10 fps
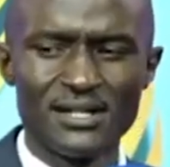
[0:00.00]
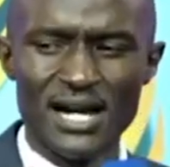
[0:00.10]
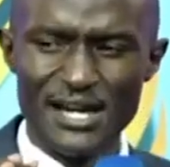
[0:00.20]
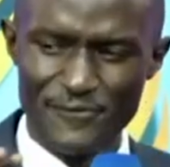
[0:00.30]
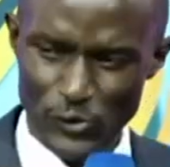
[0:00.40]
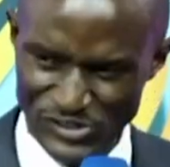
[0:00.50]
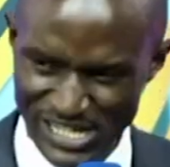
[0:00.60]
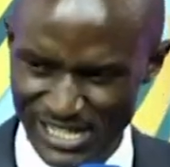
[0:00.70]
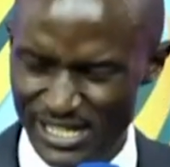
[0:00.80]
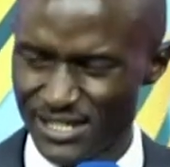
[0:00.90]
are
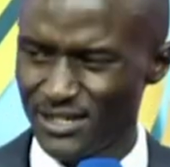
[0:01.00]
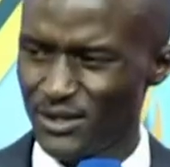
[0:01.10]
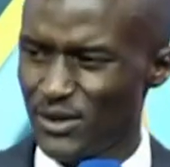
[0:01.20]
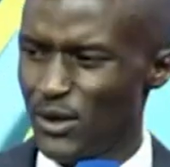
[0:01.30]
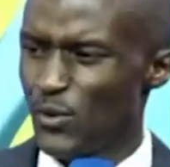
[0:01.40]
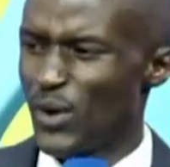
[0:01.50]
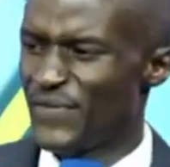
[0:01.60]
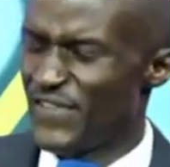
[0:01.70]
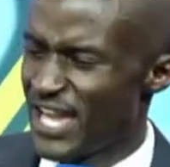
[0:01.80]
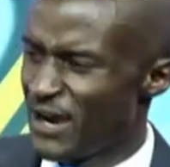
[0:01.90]
forsaken, when
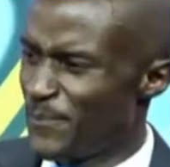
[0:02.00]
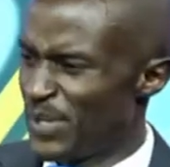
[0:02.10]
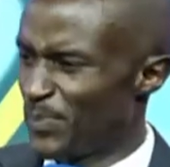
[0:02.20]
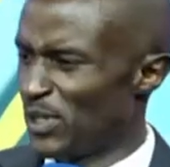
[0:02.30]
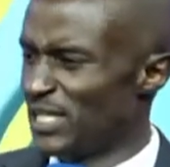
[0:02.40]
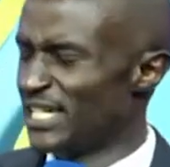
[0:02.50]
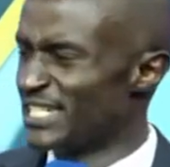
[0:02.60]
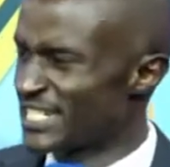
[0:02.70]
the young people in